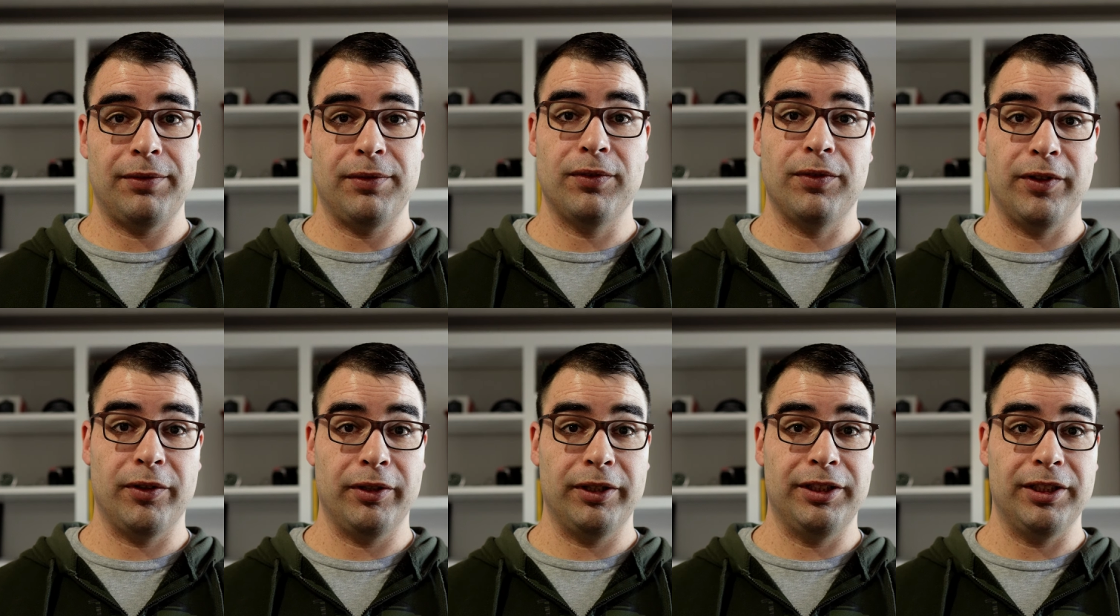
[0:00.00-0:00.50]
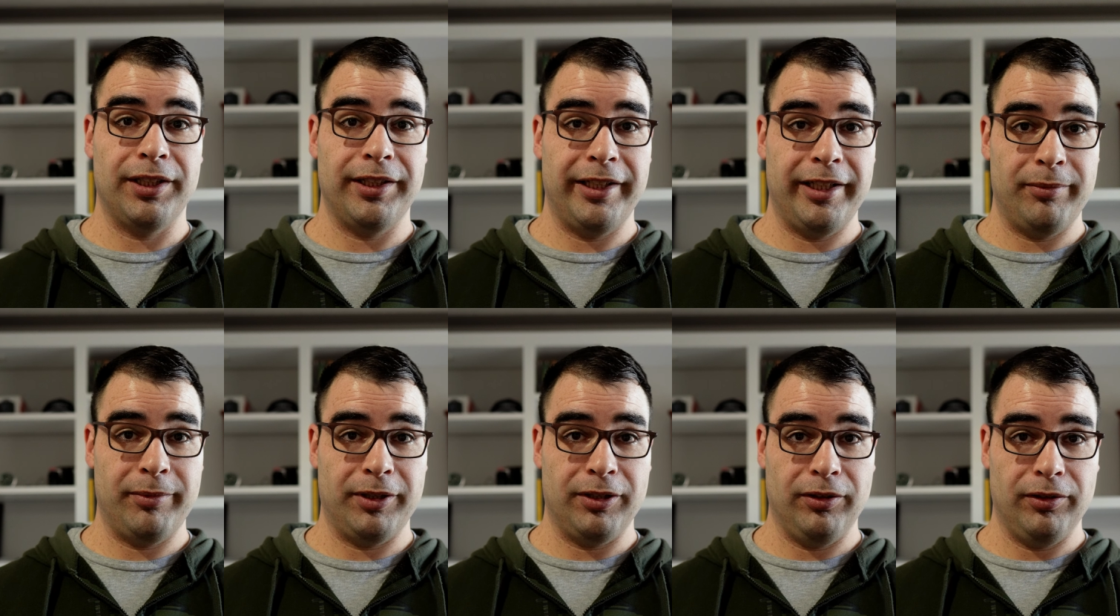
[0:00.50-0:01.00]
a very
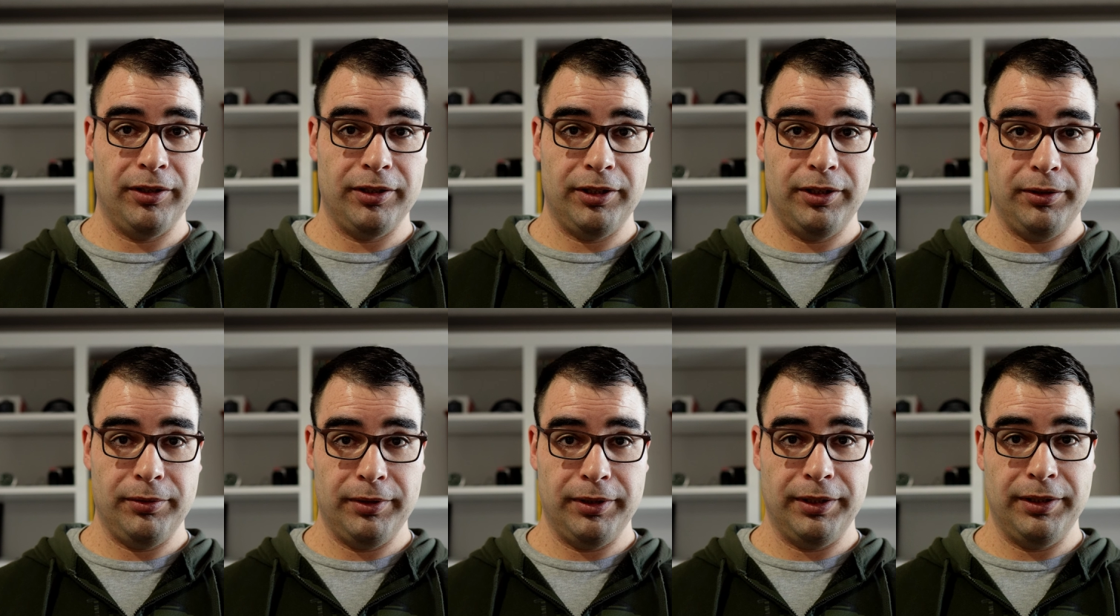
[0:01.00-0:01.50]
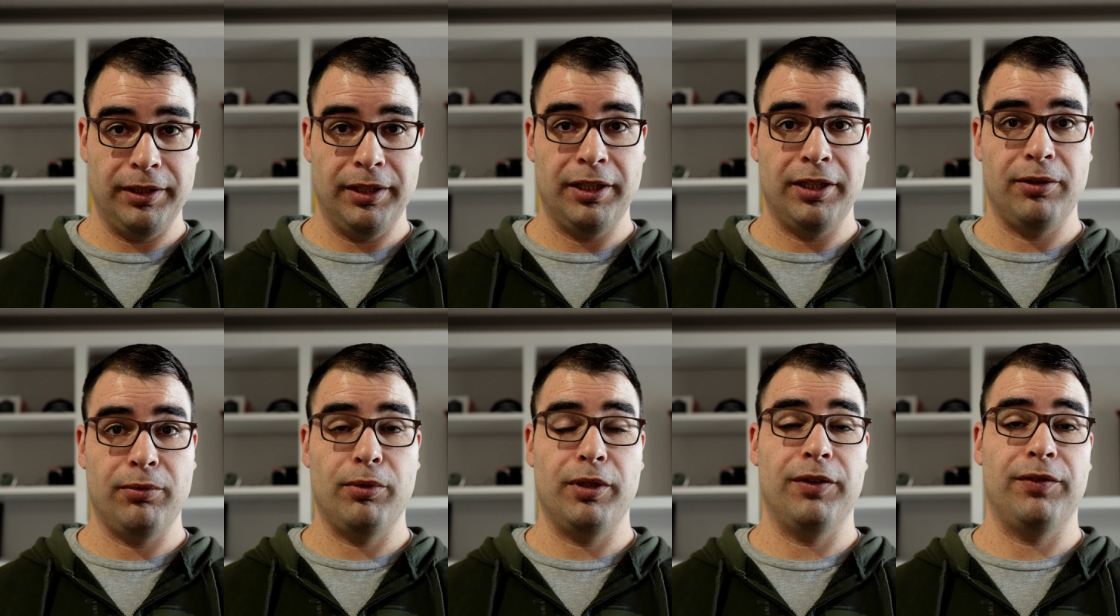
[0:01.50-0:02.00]
dynamic look to it
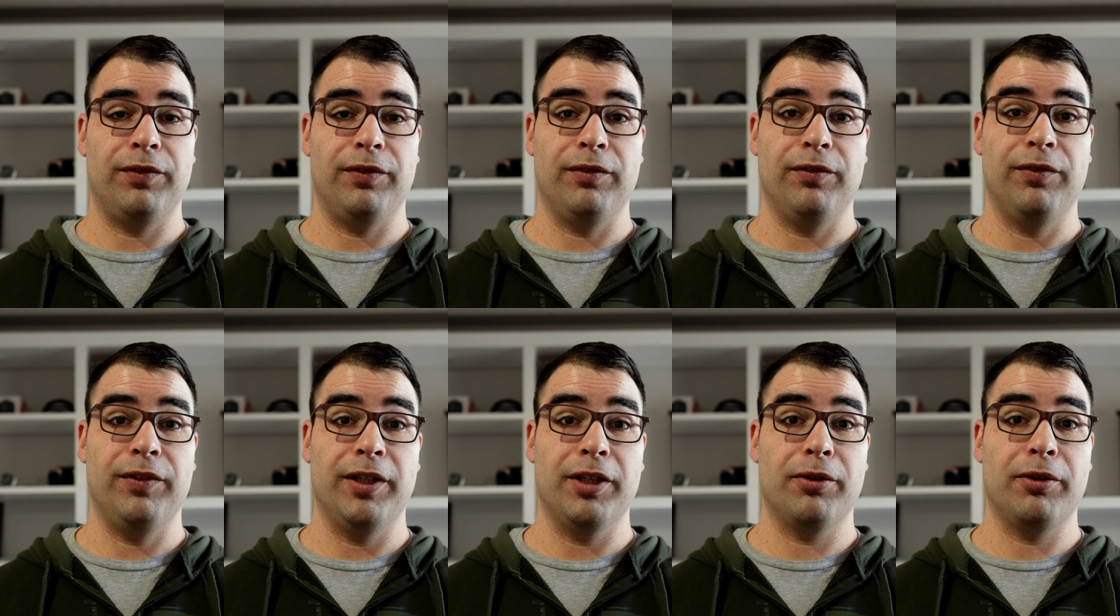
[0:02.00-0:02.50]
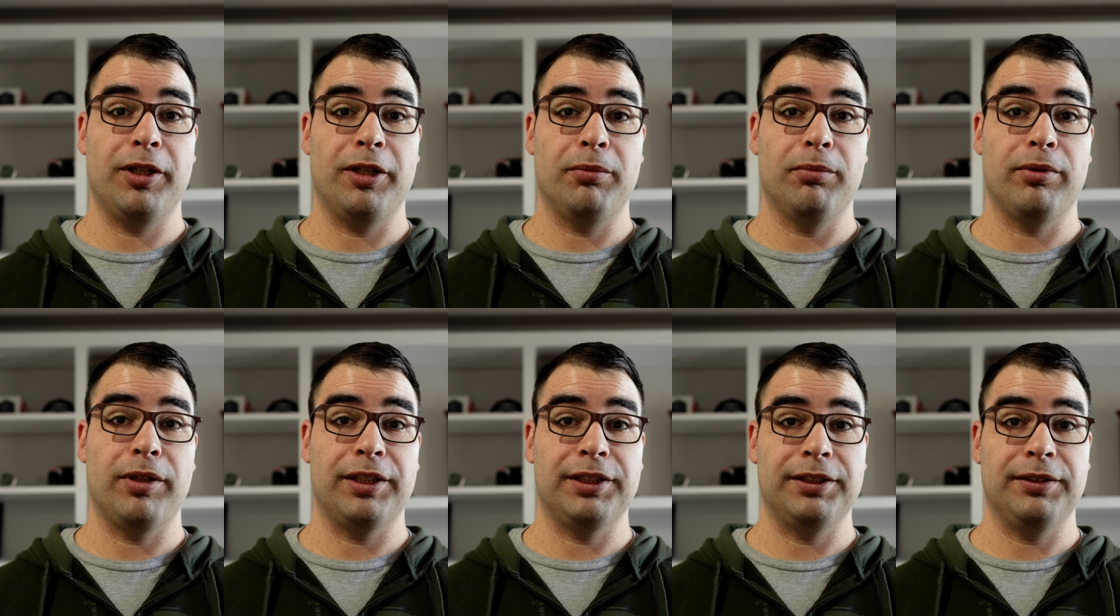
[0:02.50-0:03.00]
with very
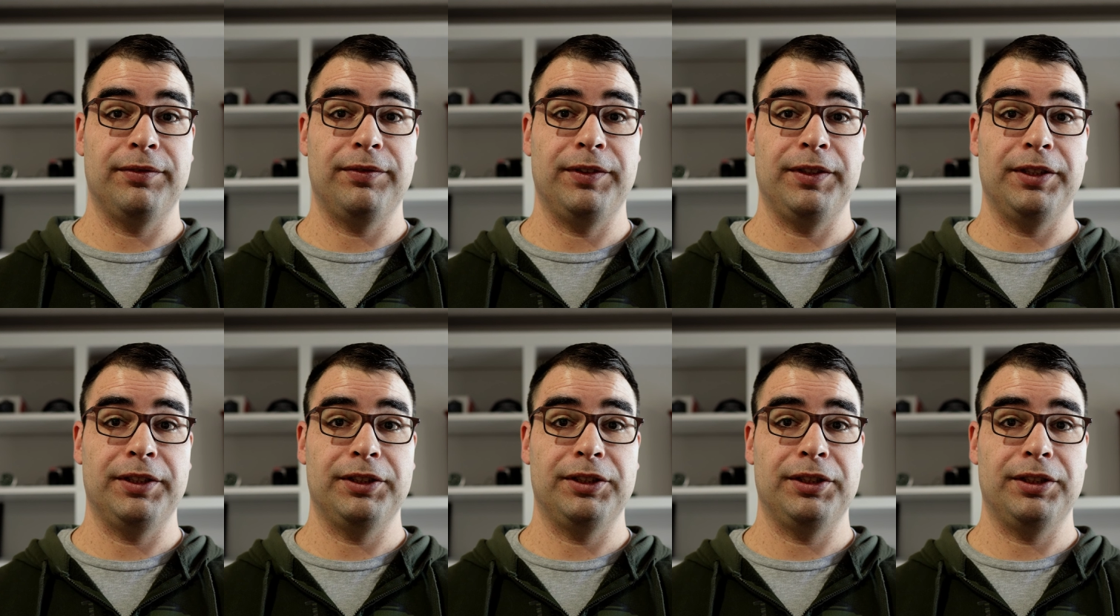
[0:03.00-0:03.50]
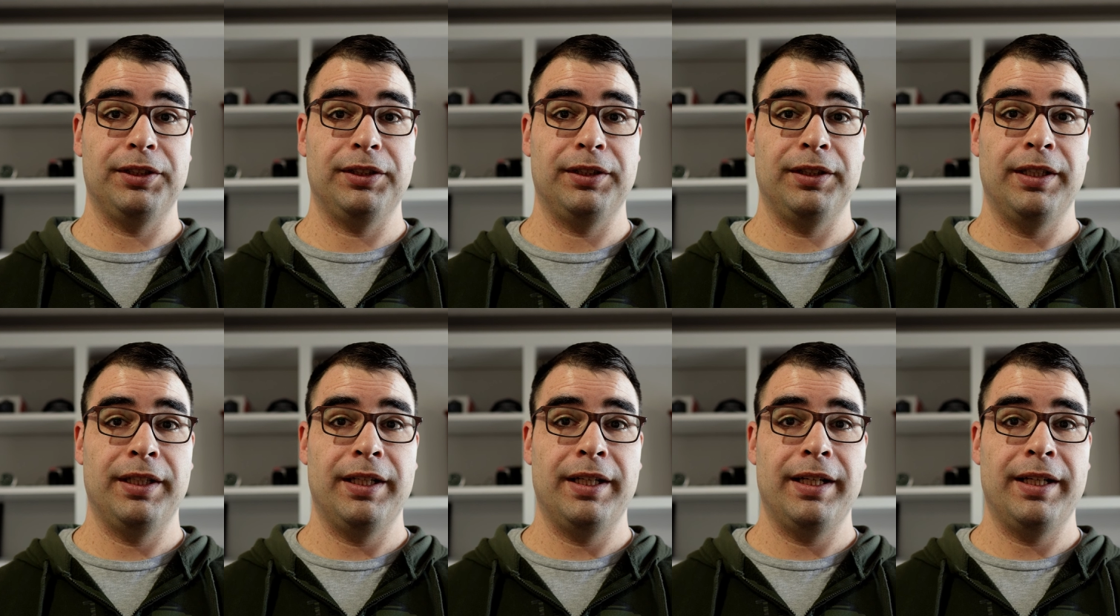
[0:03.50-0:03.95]
impressive finishing